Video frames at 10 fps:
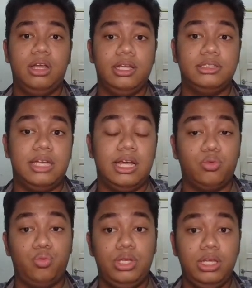is that
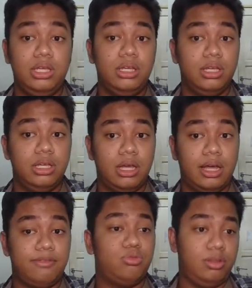we
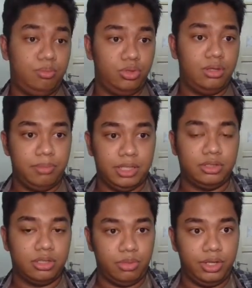have to input a
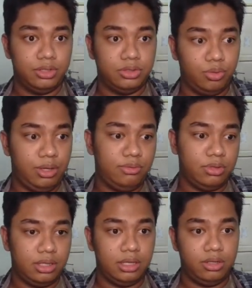metric number here. So we have
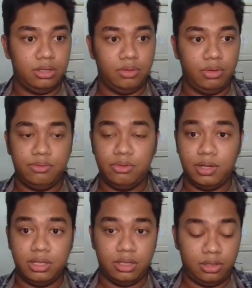to
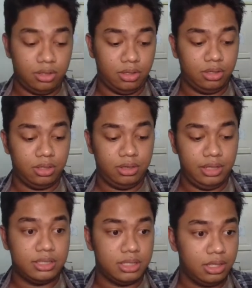find another
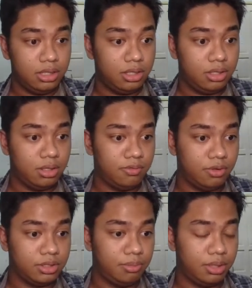data. For
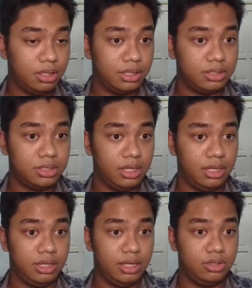example, let's say the